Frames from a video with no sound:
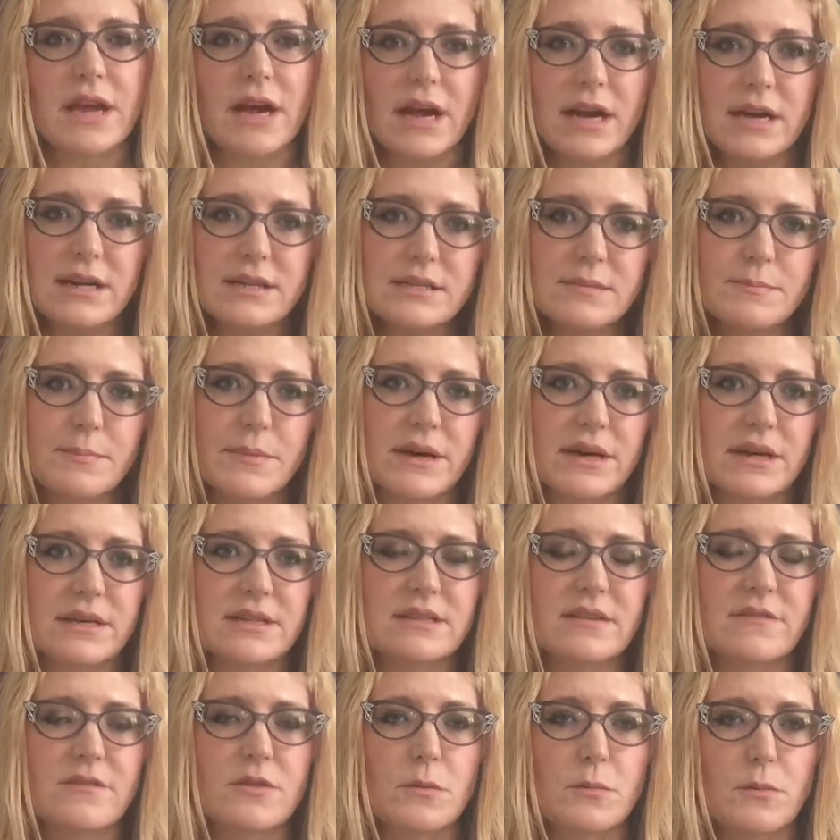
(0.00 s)
aspects
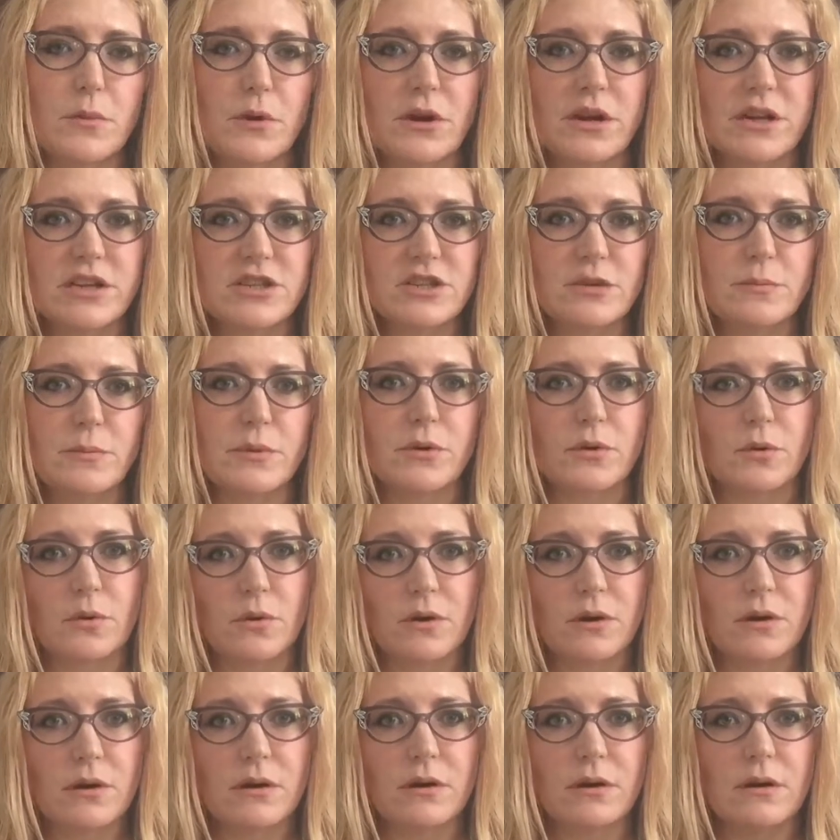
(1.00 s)
of the Burning Serpent
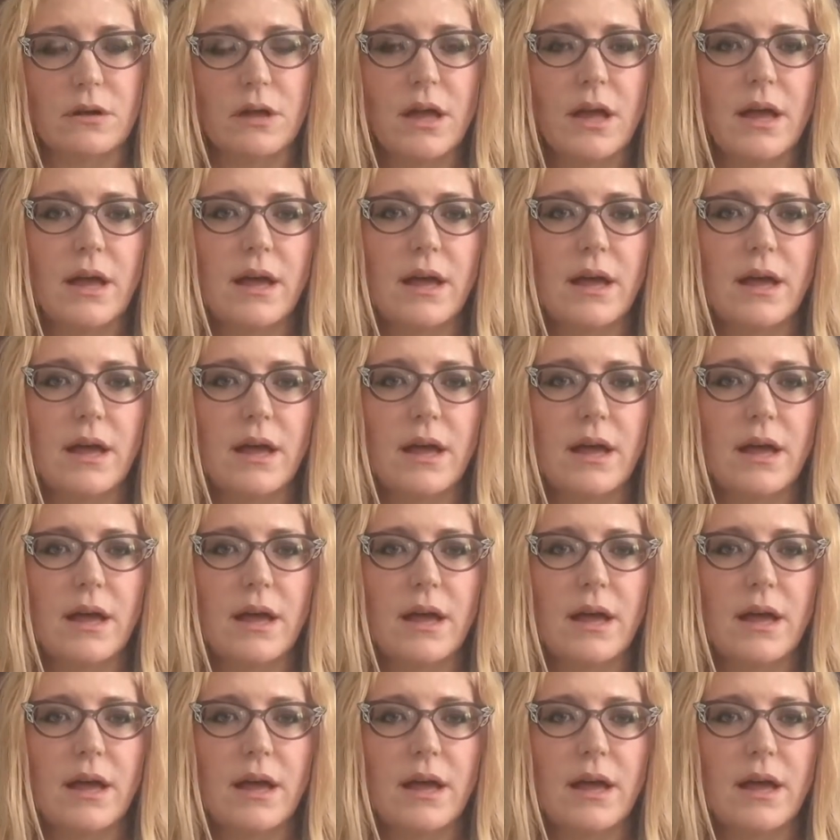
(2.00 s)
Oracle